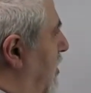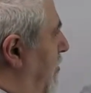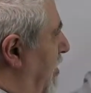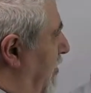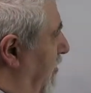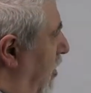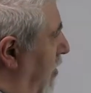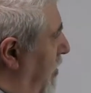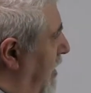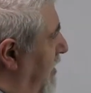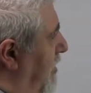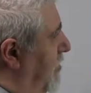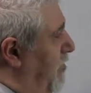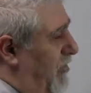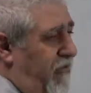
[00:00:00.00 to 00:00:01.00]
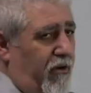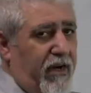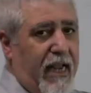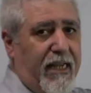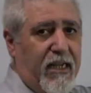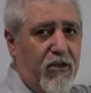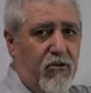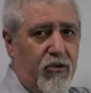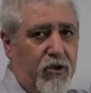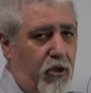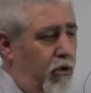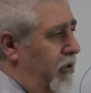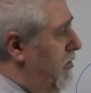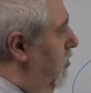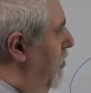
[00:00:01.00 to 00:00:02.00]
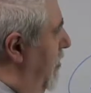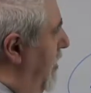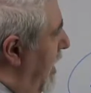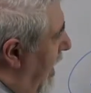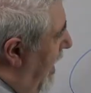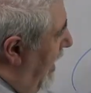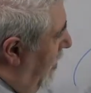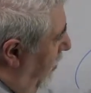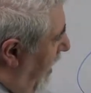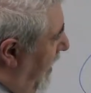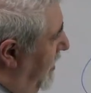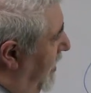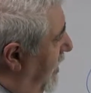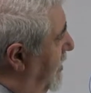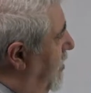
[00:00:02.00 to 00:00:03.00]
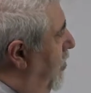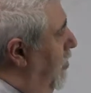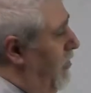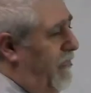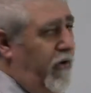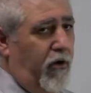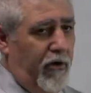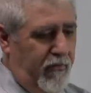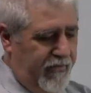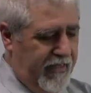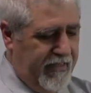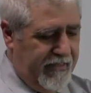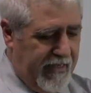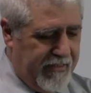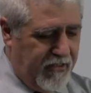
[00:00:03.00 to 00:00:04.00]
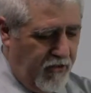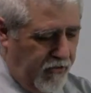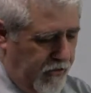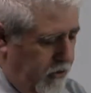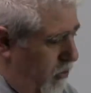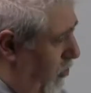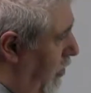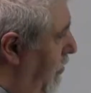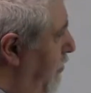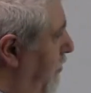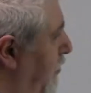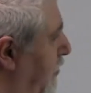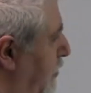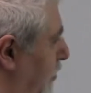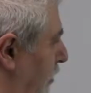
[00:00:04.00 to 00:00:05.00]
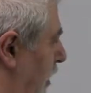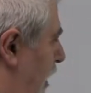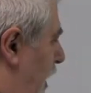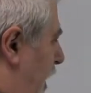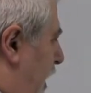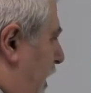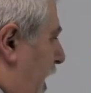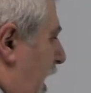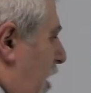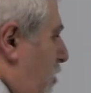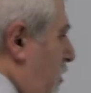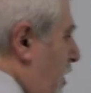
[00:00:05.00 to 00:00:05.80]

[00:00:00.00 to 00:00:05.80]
the performance before I can control. So to me, I look at these, all of these as control. Now